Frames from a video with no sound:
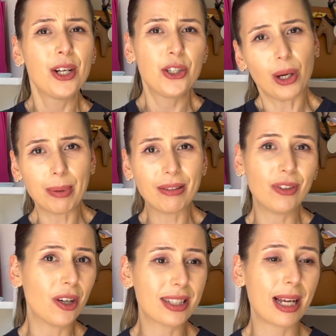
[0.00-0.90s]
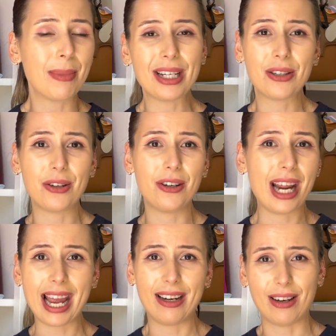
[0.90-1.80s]
shopping vlogs coming soon
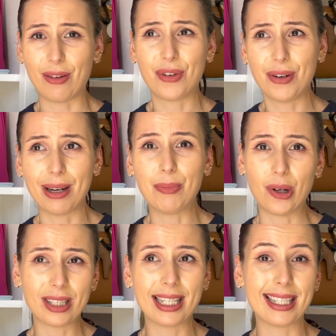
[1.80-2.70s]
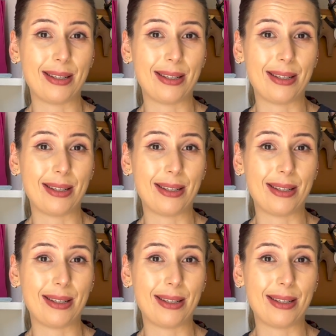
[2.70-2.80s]
and a few unboxings